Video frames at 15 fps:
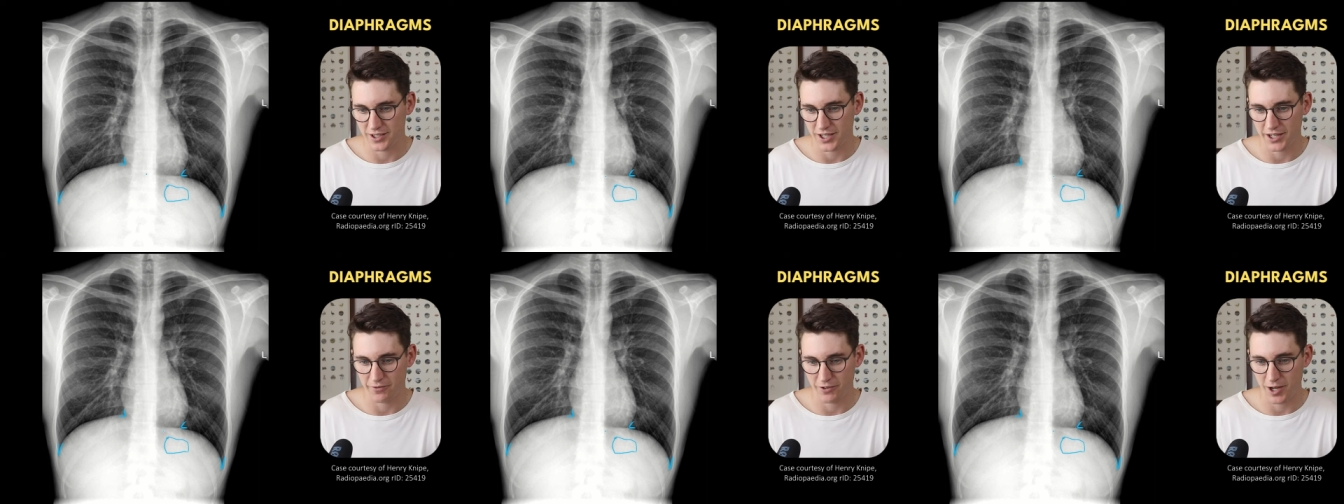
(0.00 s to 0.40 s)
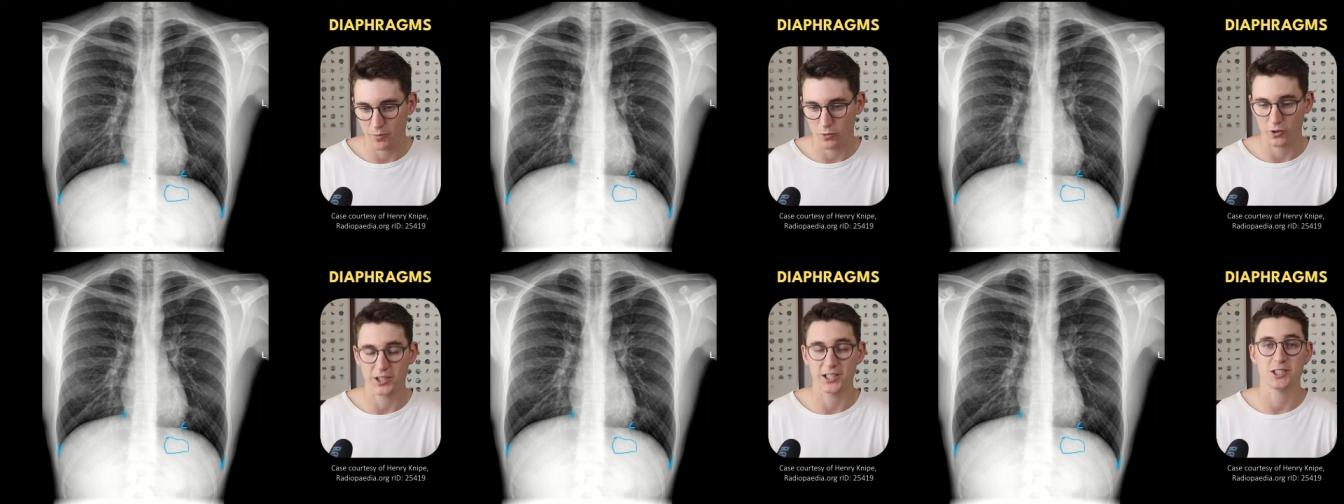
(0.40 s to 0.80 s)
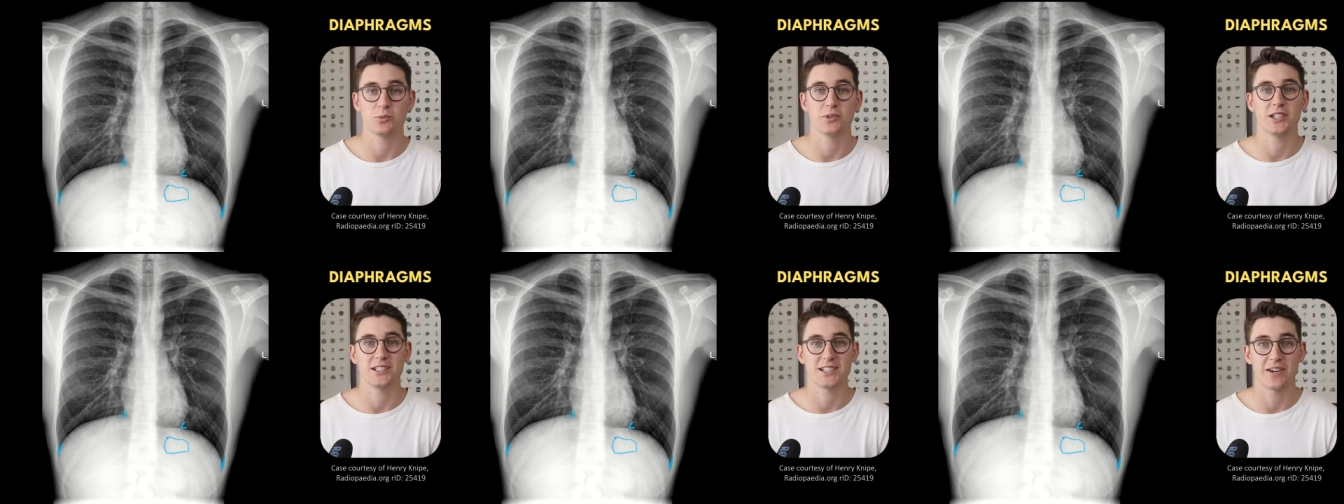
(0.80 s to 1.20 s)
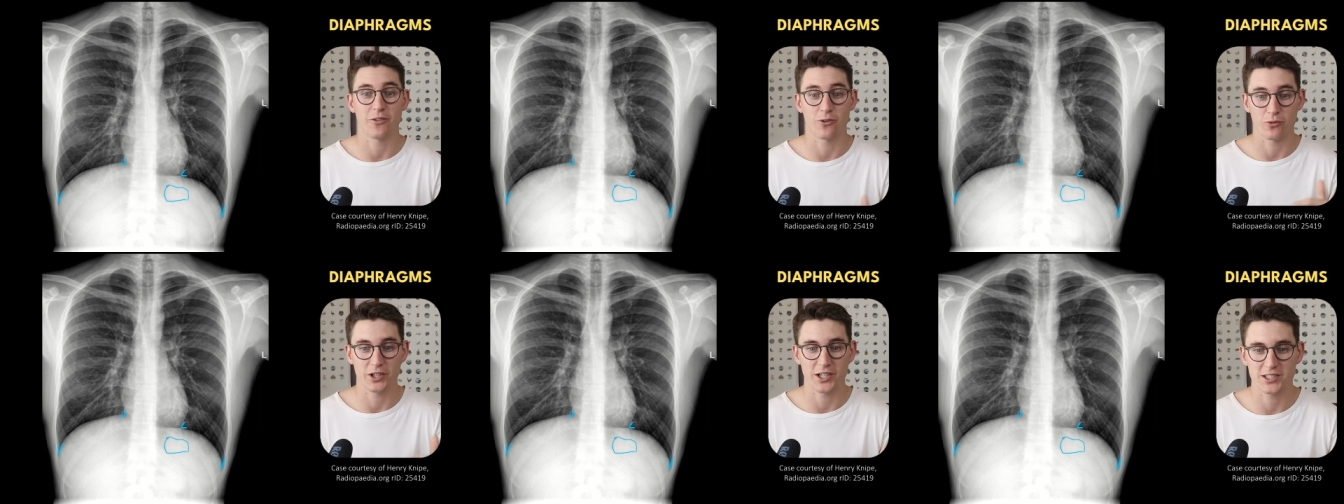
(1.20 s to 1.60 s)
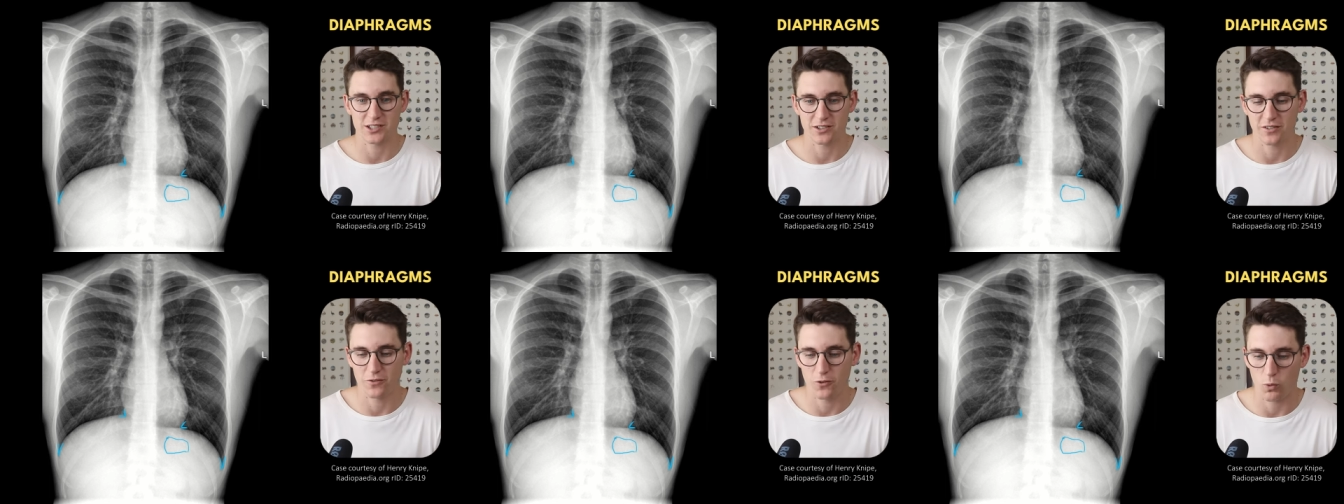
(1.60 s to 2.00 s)
the diaphragm, or at least we need to have a
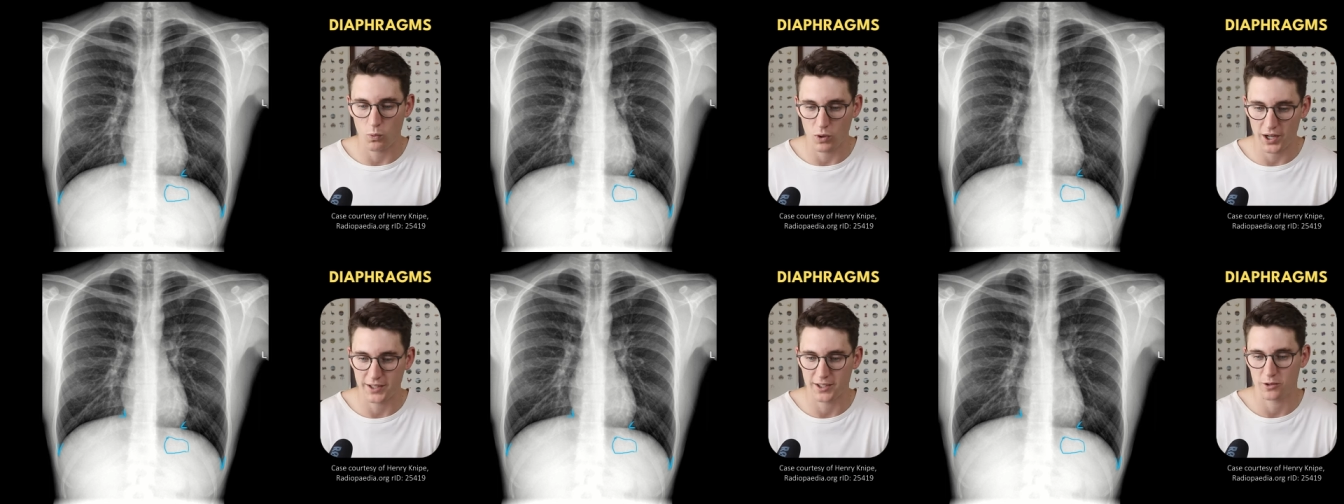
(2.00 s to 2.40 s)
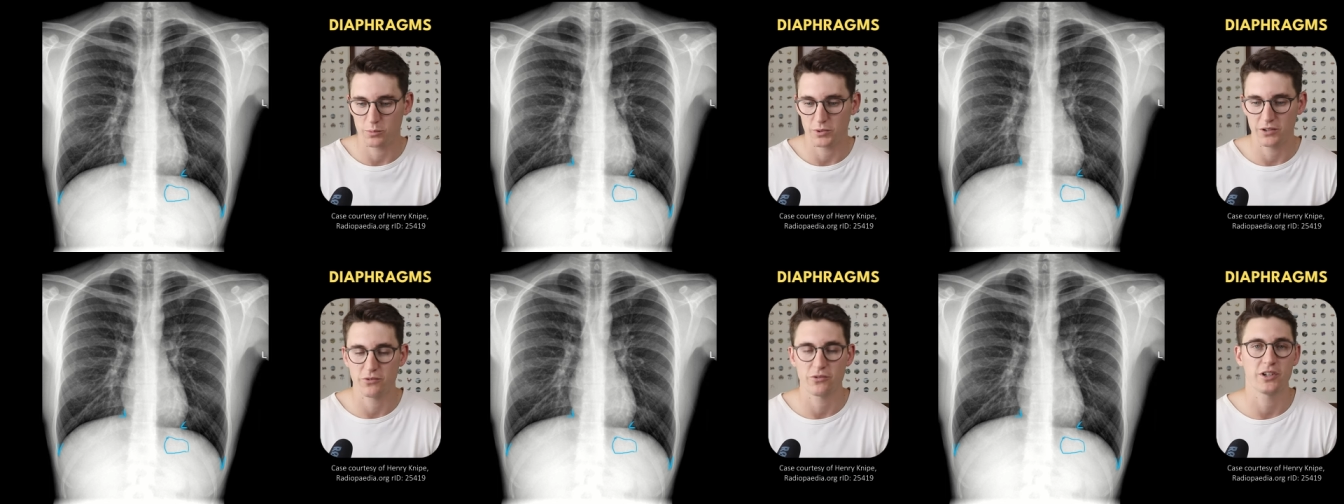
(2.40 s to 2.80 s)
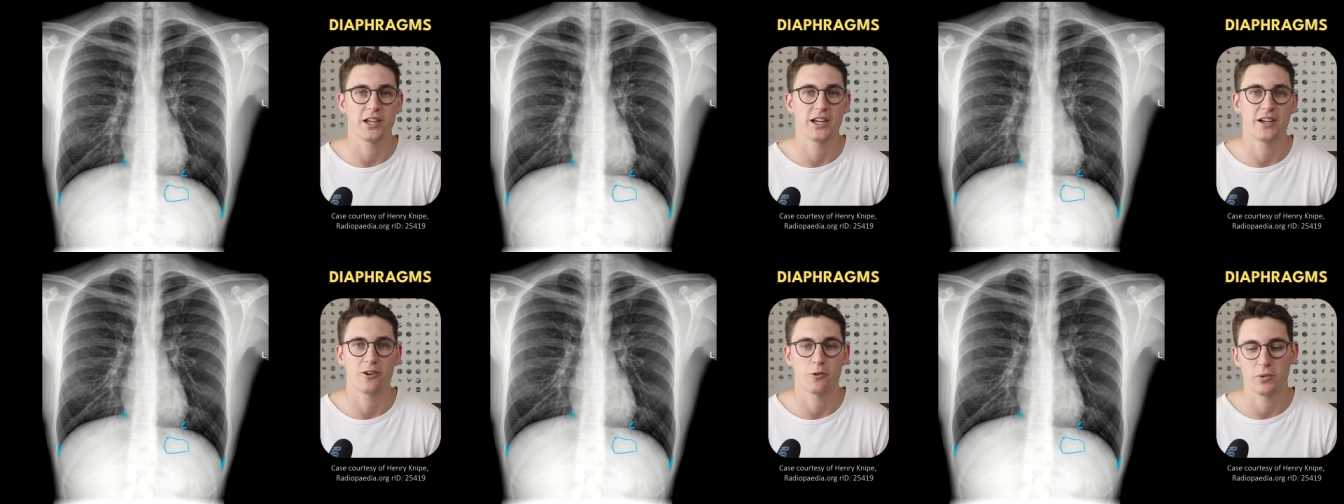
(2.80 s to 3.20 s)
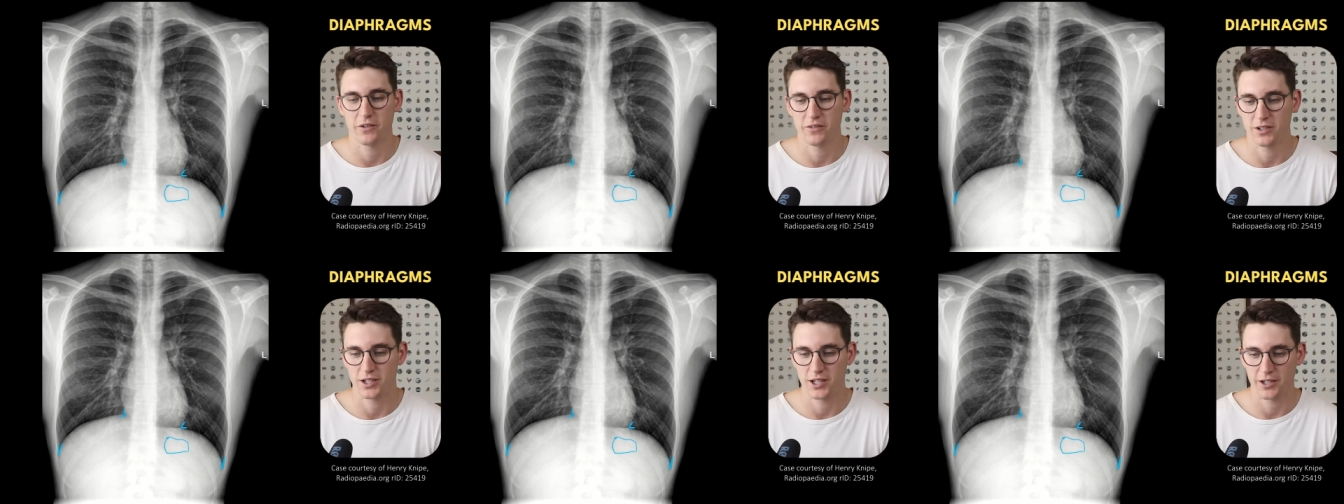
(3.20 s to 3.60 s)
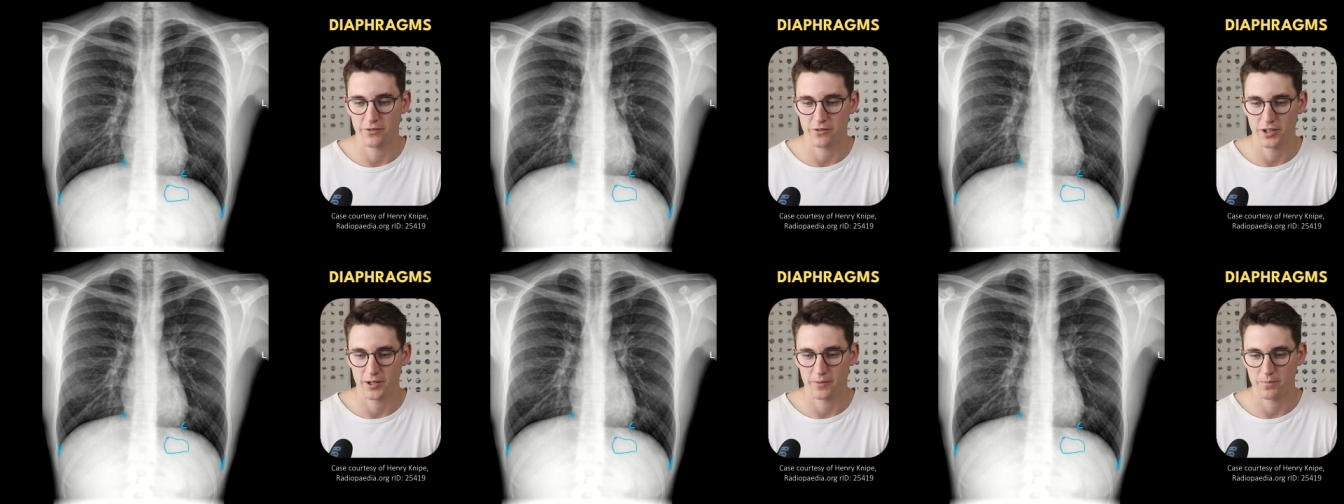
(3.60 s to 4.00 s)
reason for why there'd be free air above the
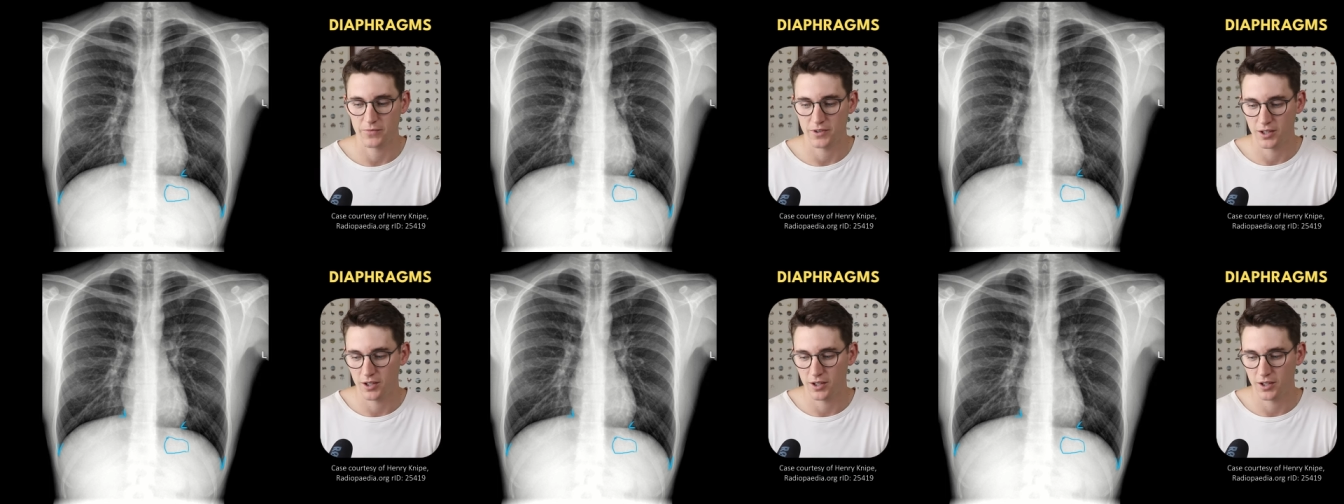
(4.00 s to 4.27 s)
diaphragm.